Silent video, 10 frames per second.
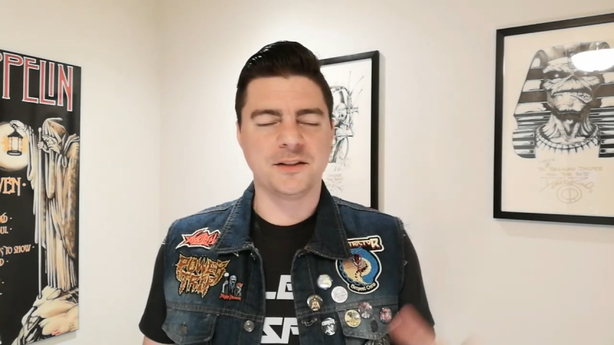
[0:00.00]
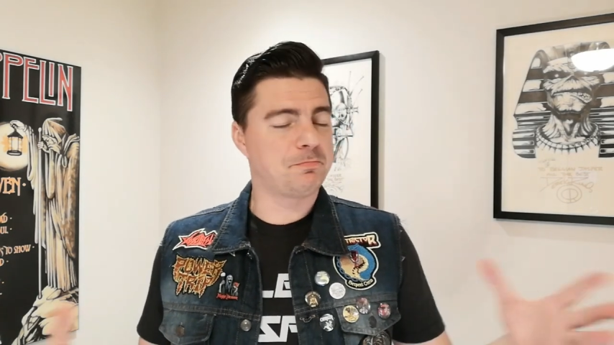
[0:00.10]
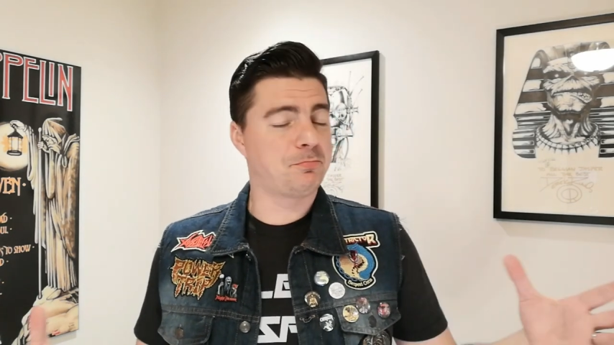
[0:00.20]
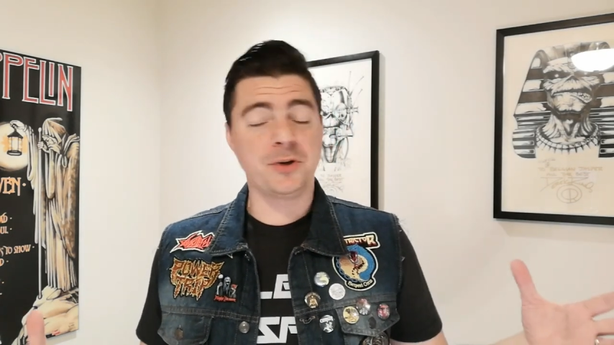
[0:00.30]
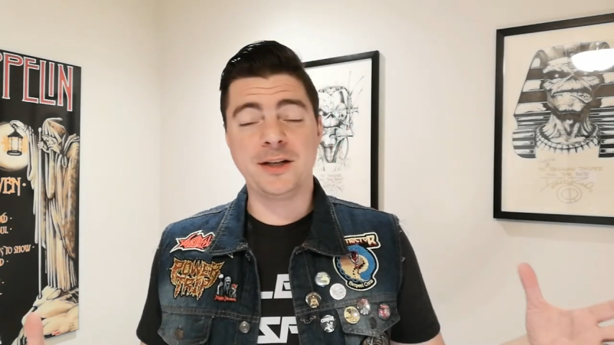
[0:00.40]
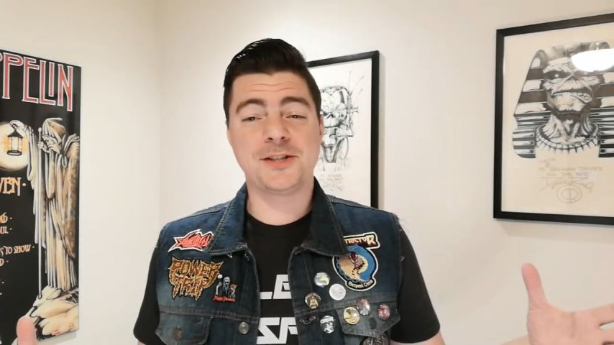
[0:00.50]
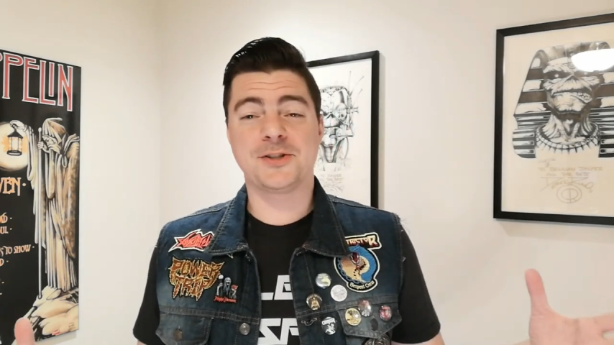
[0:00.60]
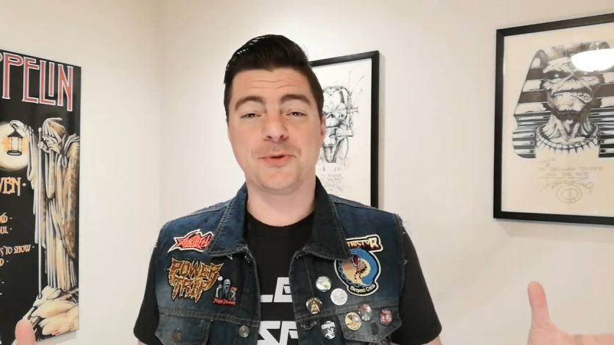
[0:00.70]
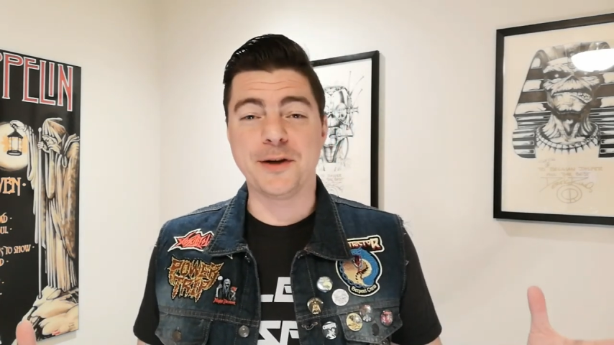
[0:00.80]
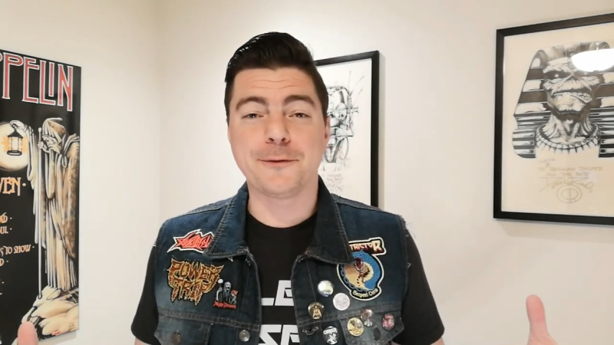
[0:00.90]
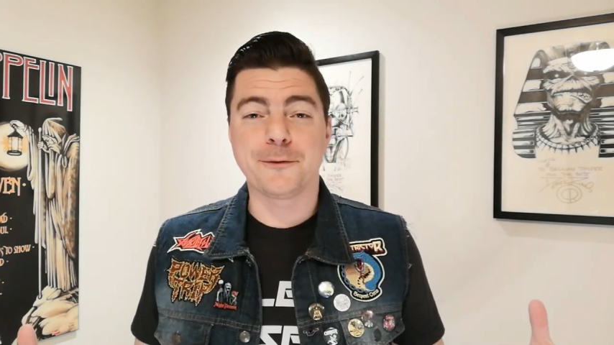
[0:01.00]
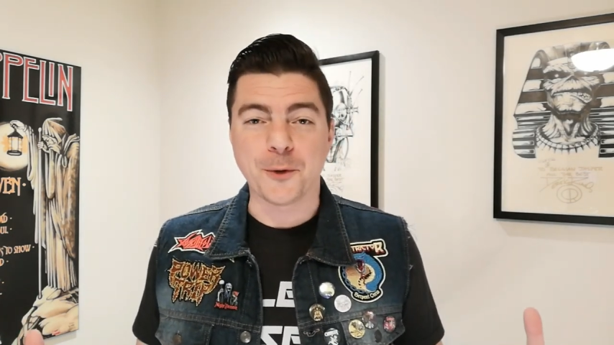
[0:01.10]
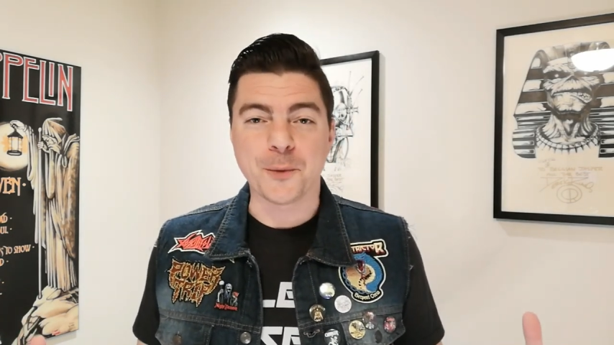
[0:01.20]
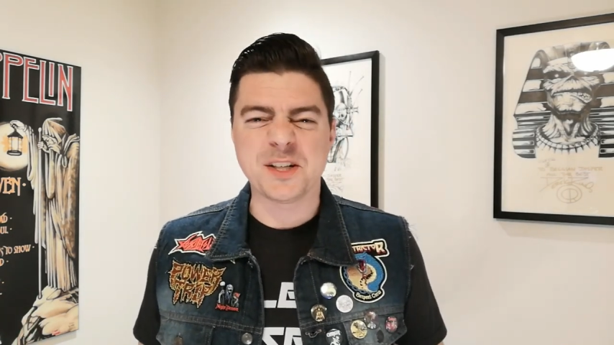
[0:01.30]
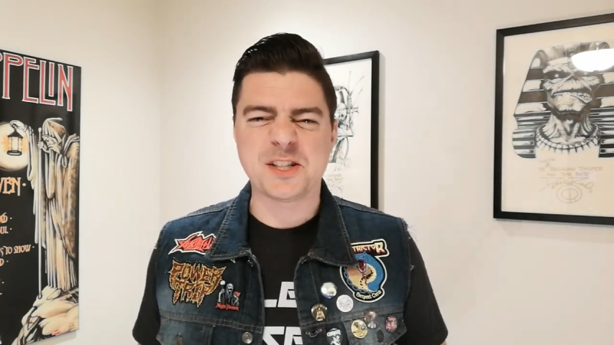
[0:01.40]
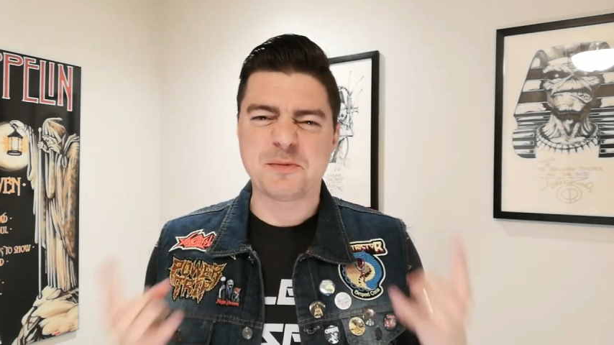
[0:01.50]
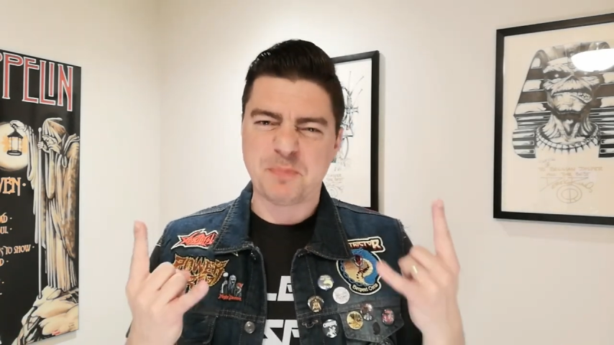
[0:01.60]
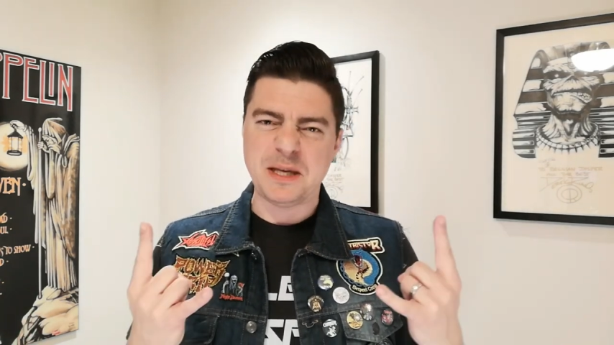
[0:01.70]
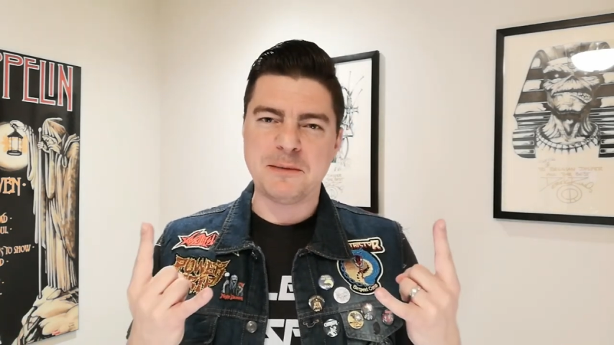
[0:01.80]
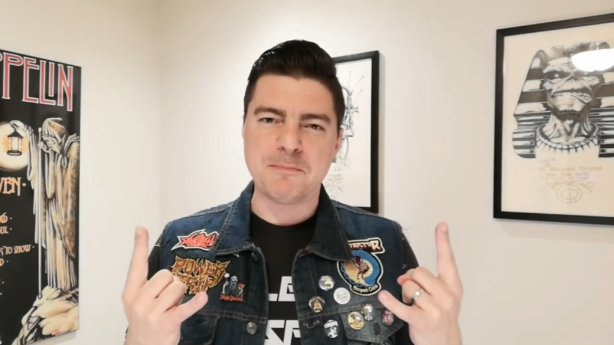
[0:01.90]
the pretty straightforward
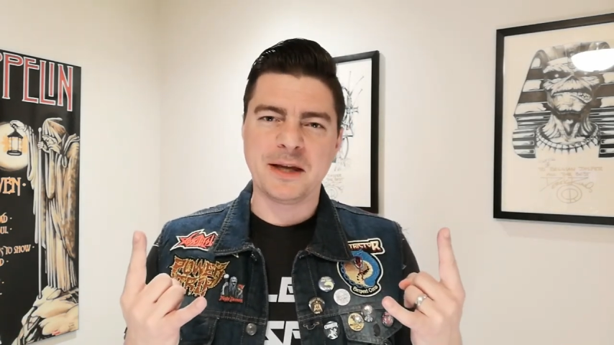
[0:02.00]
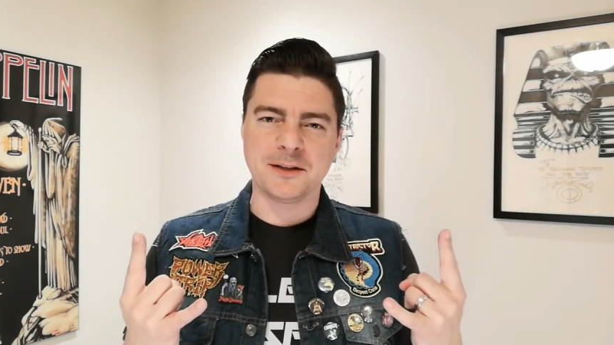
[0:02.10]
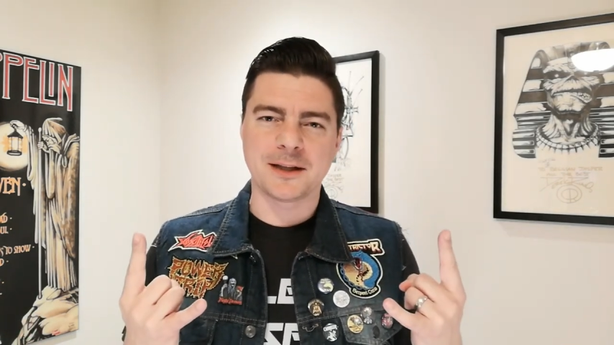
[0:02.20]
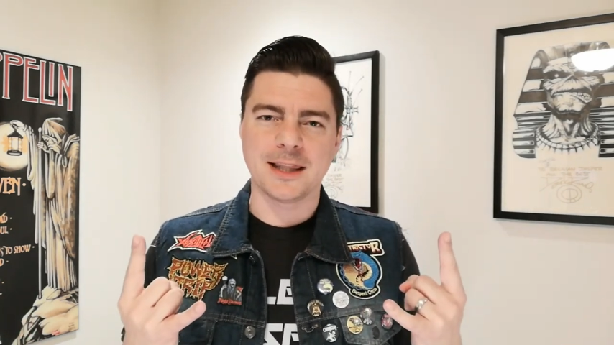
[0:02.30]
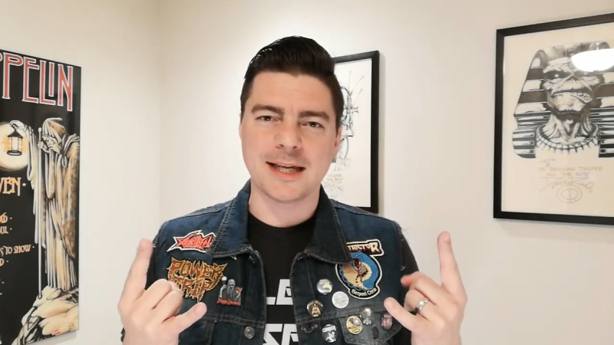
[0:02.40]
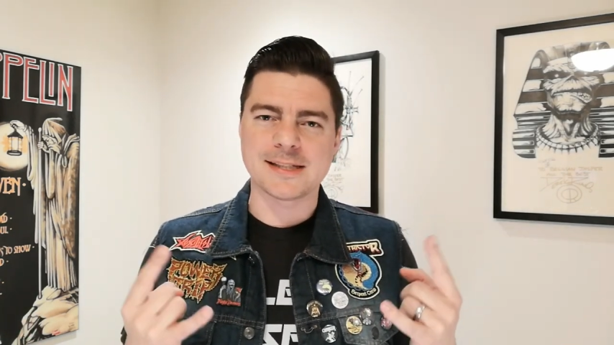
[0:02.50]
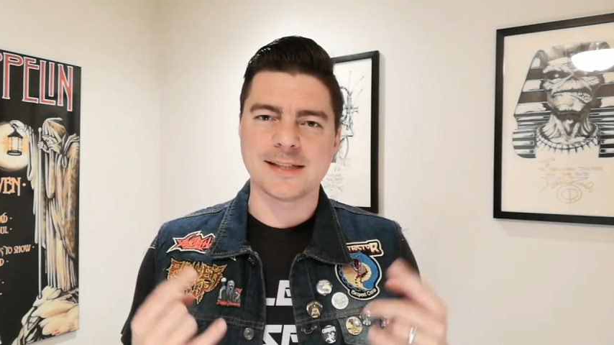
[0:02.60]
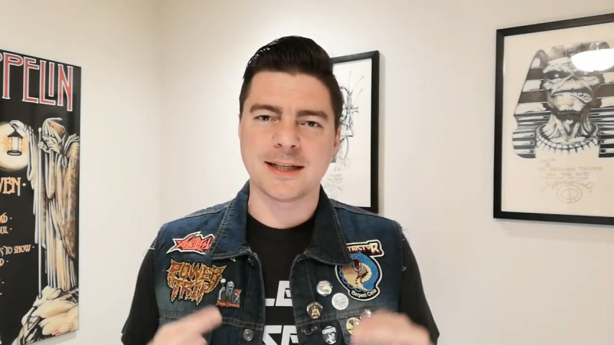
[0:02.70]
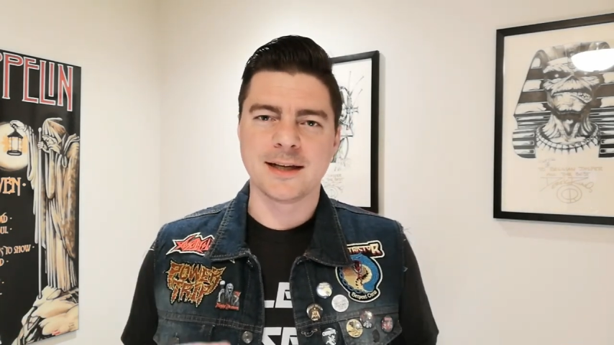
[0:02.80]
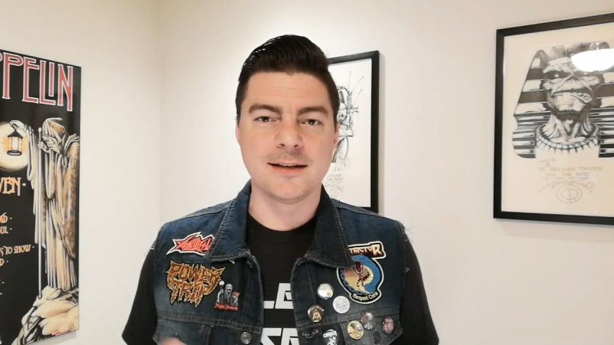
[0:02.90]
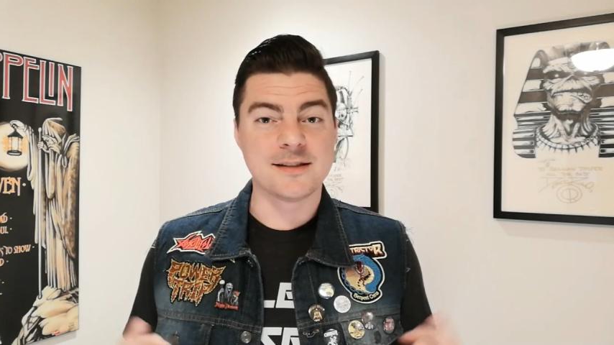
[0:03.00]
speed metal classic